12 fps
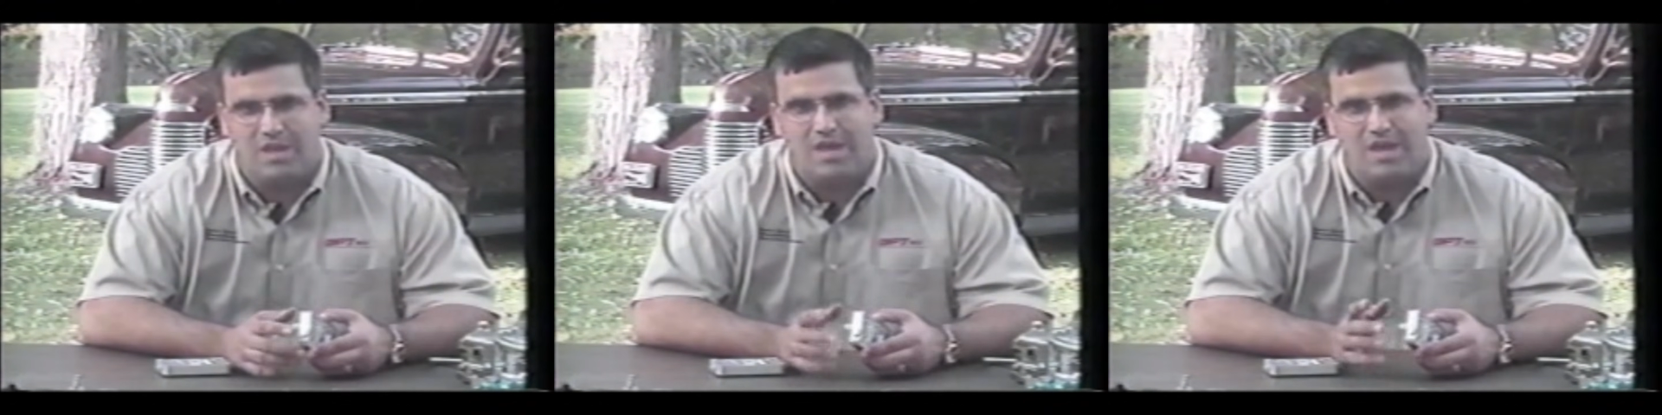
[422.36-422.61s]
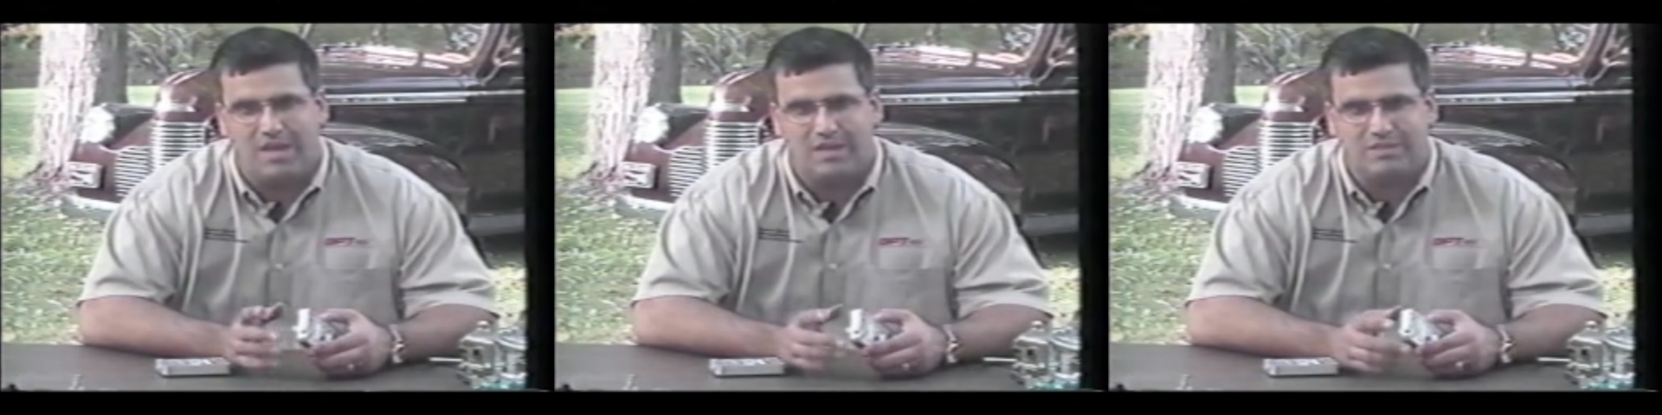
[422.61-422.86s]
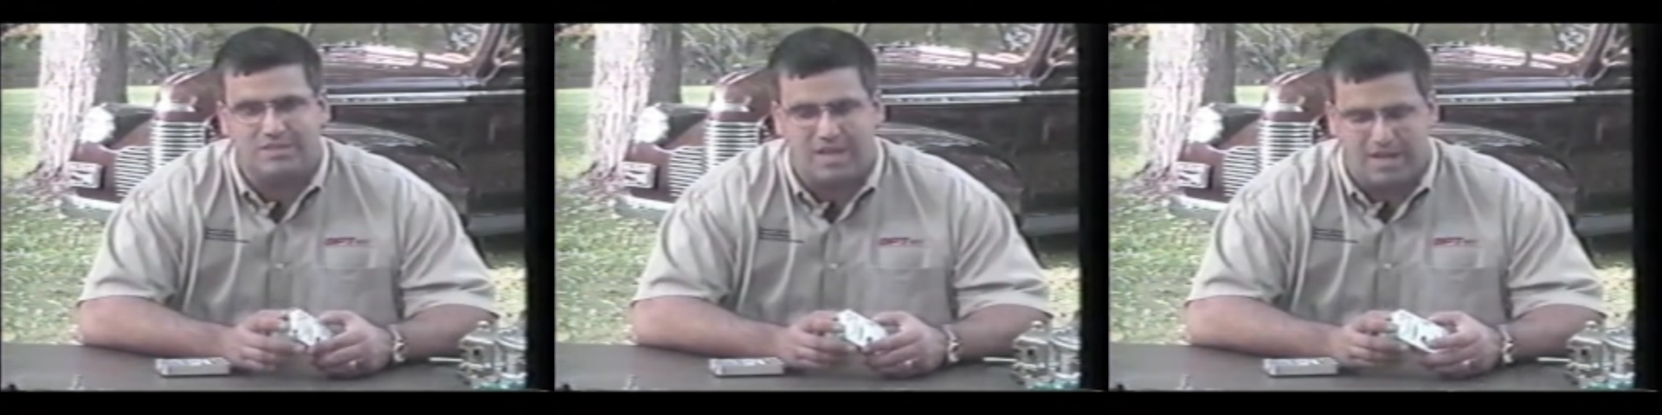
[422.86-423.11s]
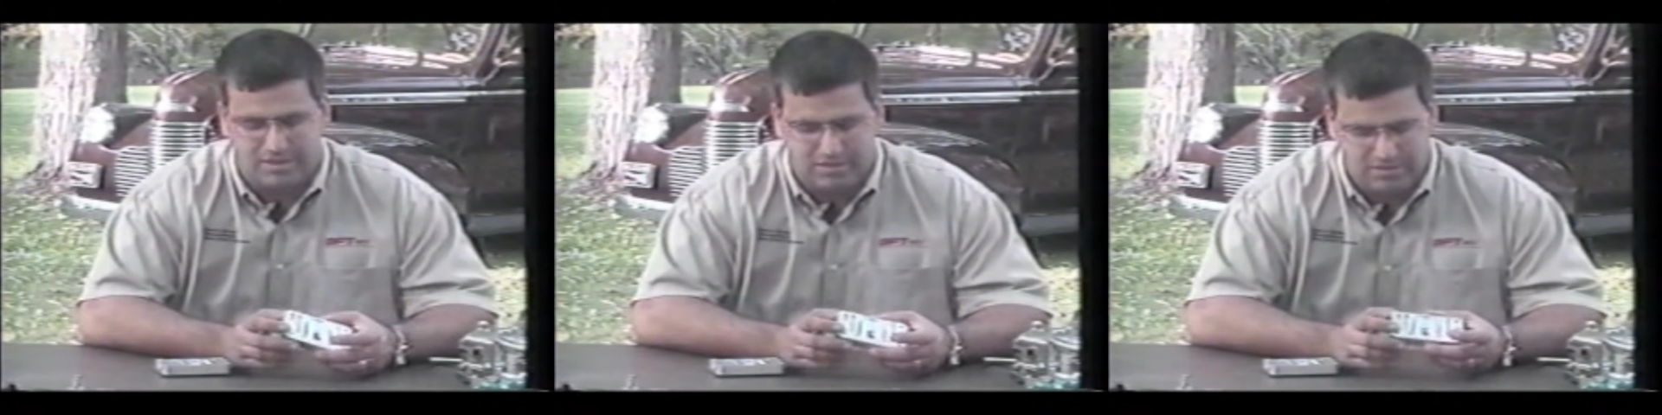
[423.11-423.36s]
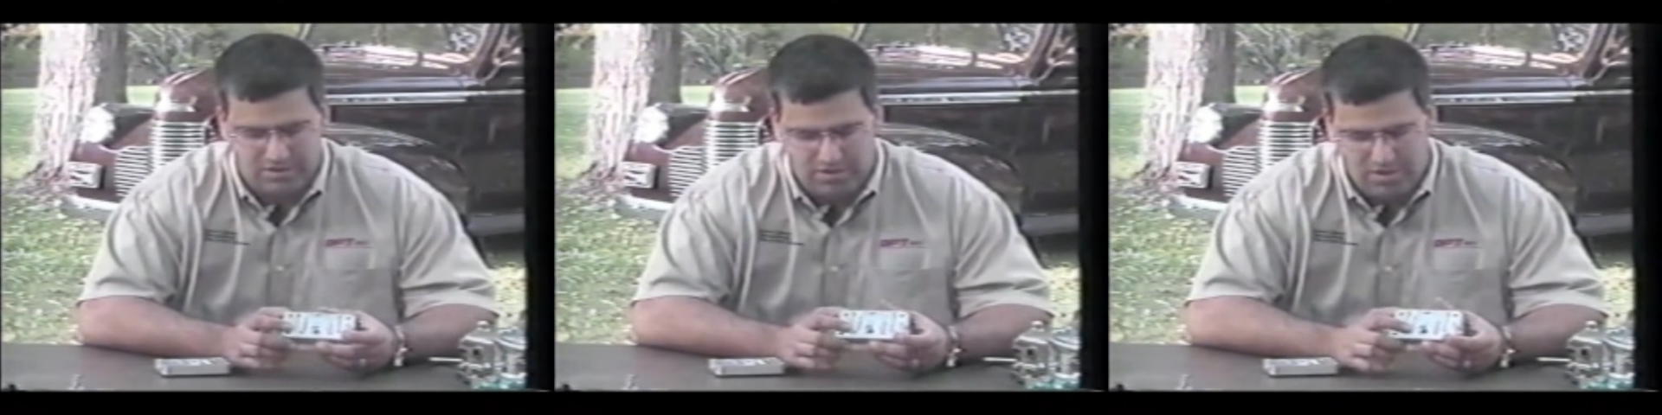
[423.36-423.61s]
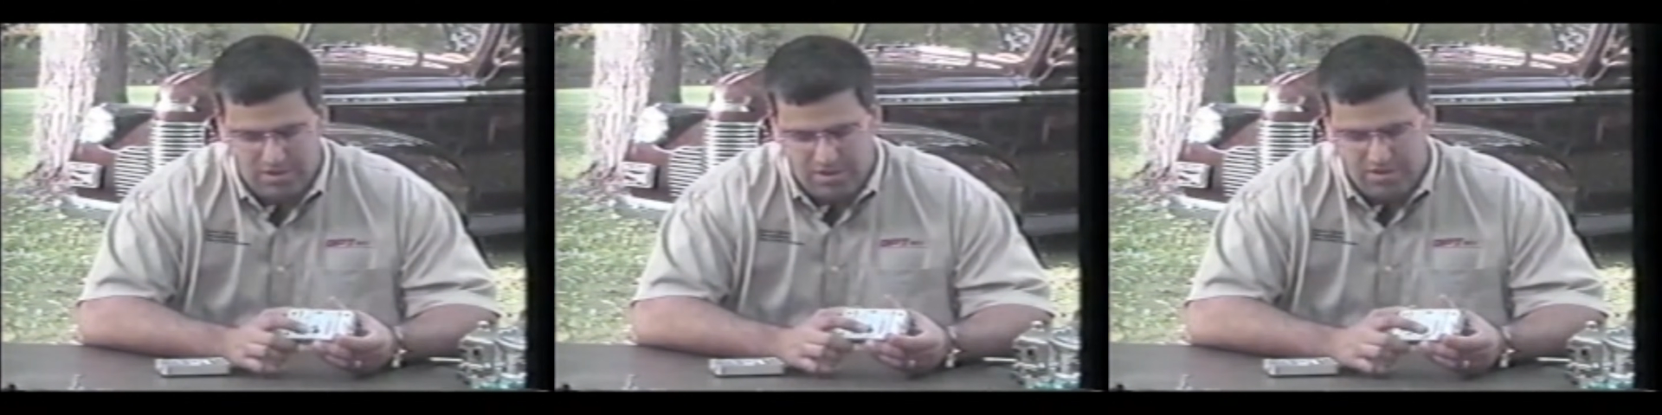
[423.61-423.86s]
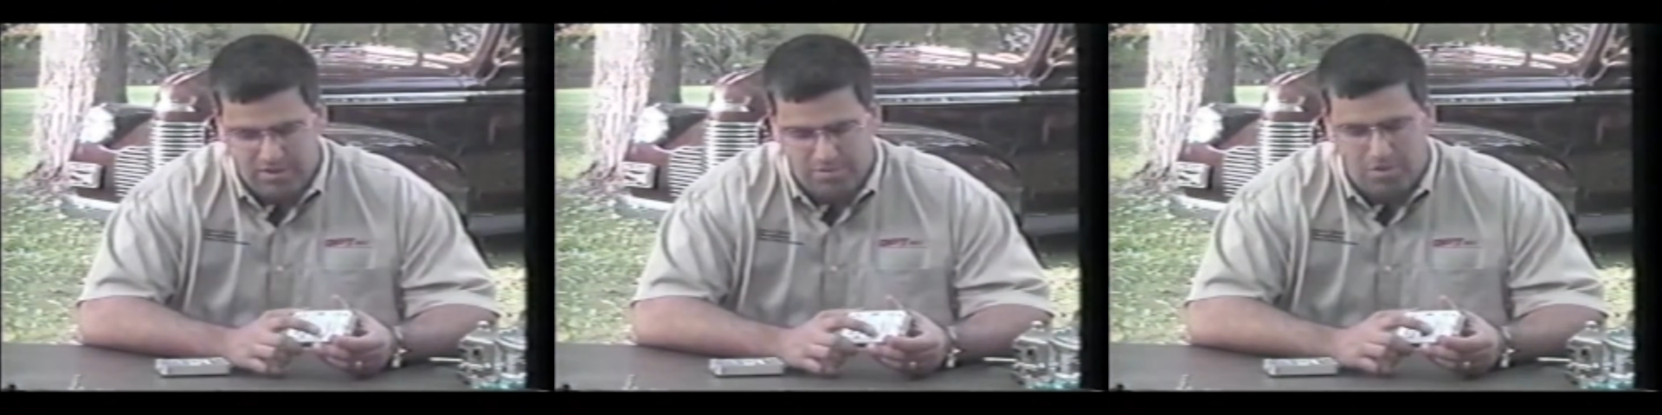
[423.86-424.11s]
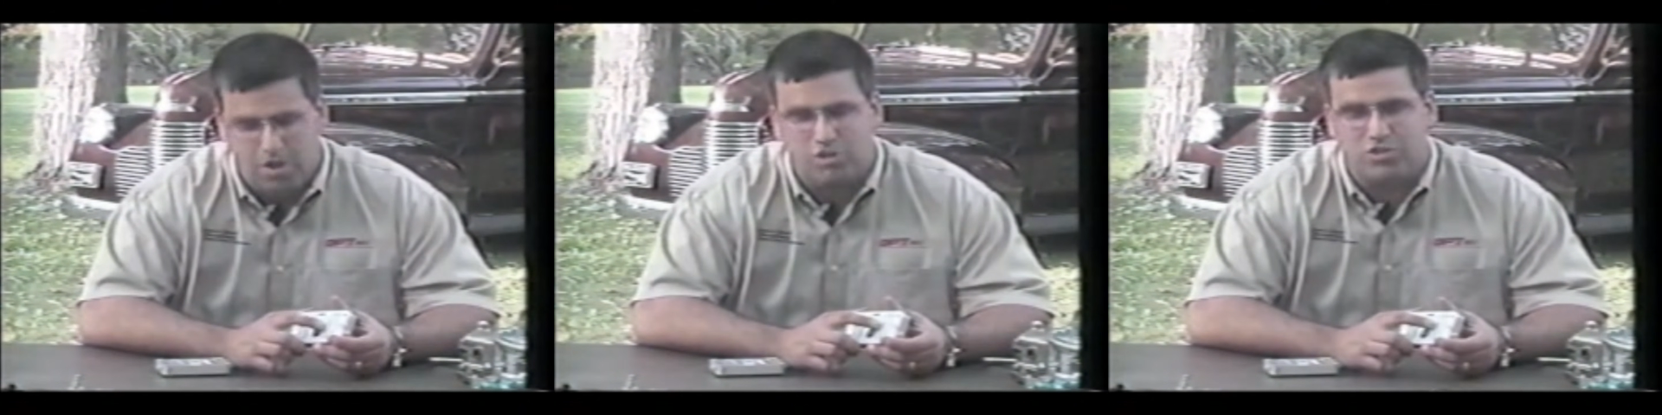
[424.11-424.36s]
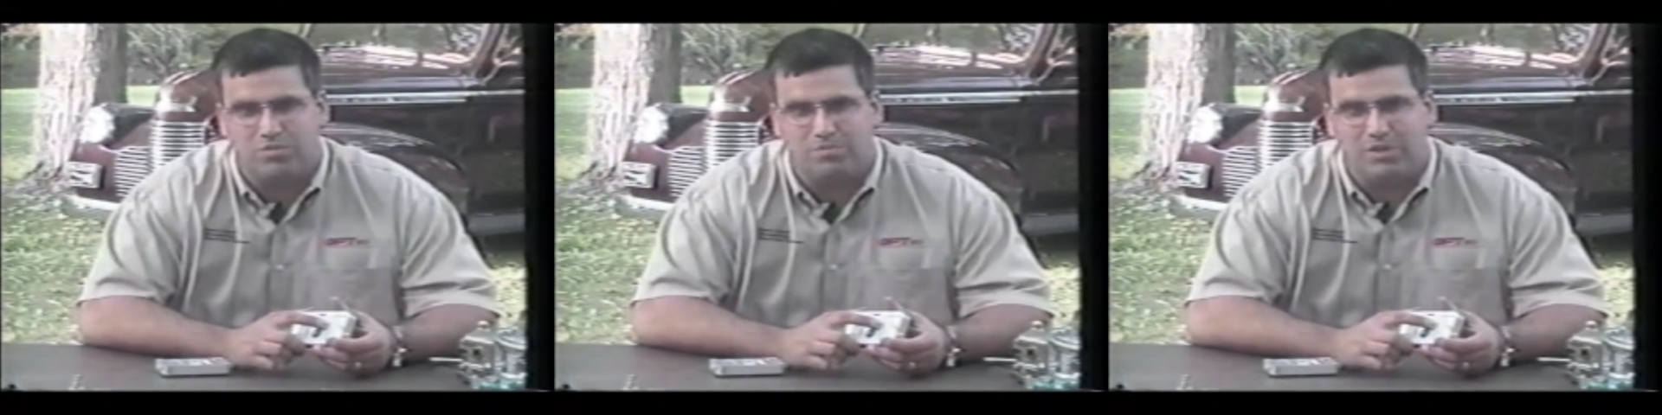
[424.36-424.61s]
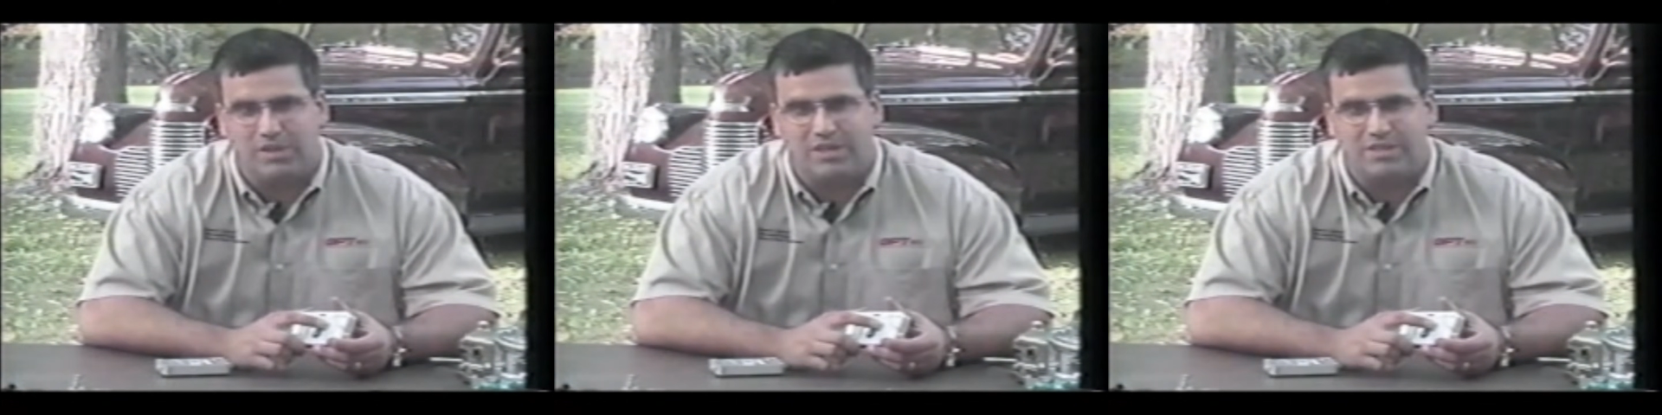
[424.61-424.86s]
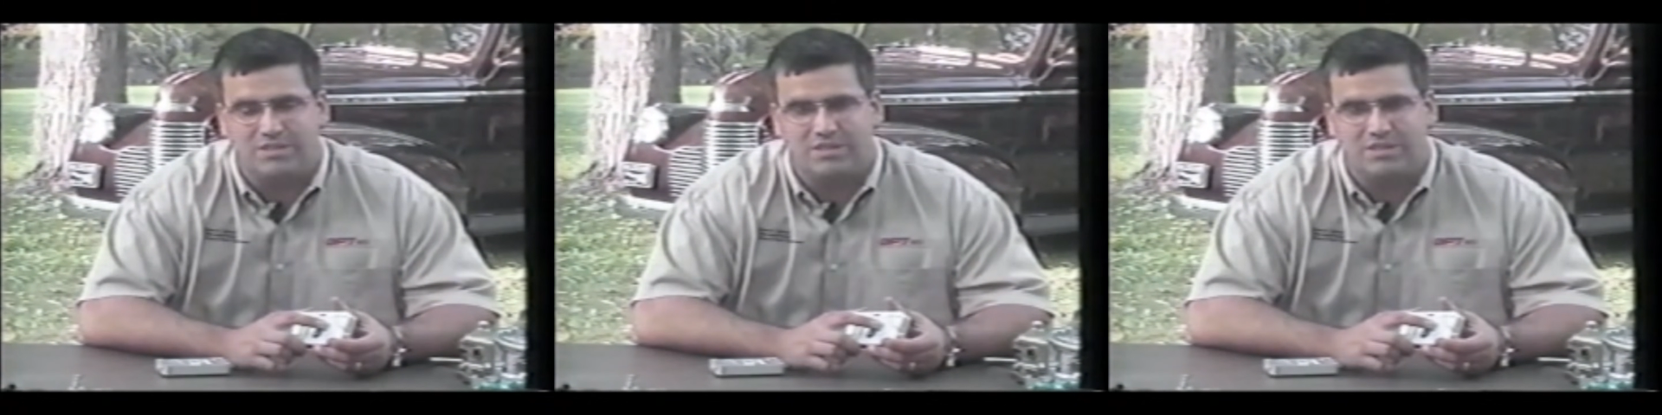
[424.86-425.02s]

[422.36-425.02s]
In a sense, the emulsion bleeds